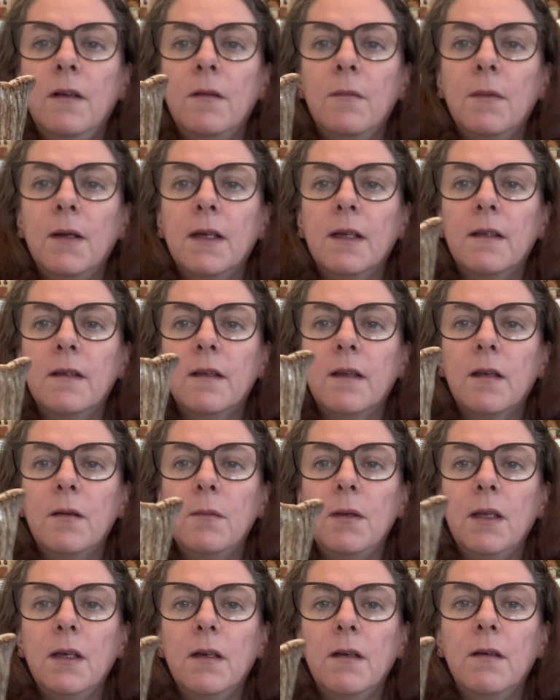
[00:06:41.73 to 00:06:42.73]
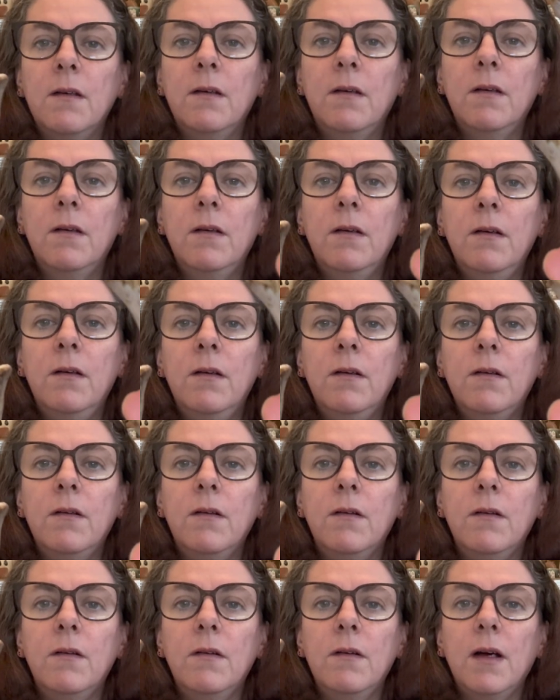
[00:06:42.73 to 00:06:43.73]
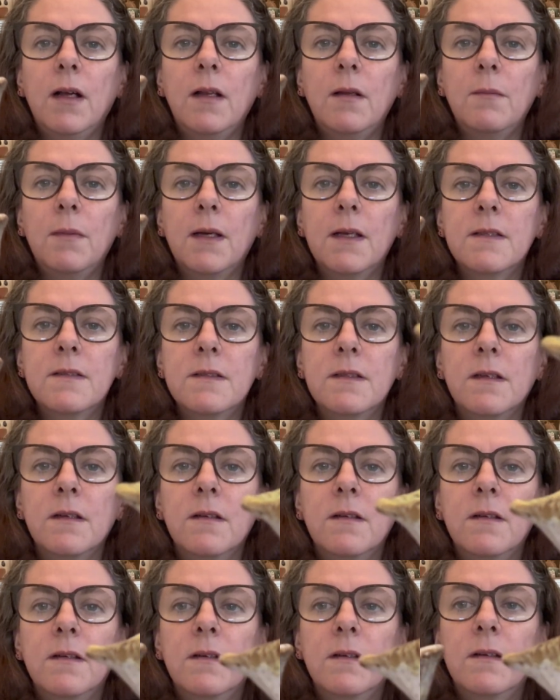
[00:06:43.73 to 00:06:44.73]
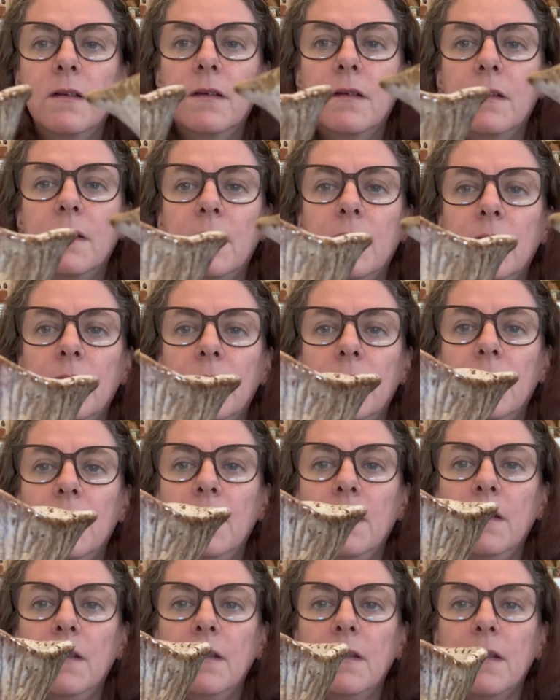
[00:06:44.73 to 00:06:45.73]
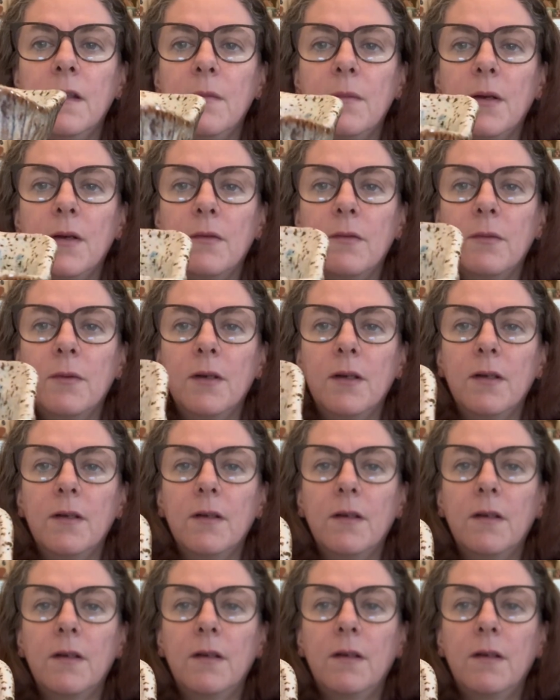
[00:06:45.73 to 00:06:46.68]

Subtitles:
macadamia or alabaster. They both work.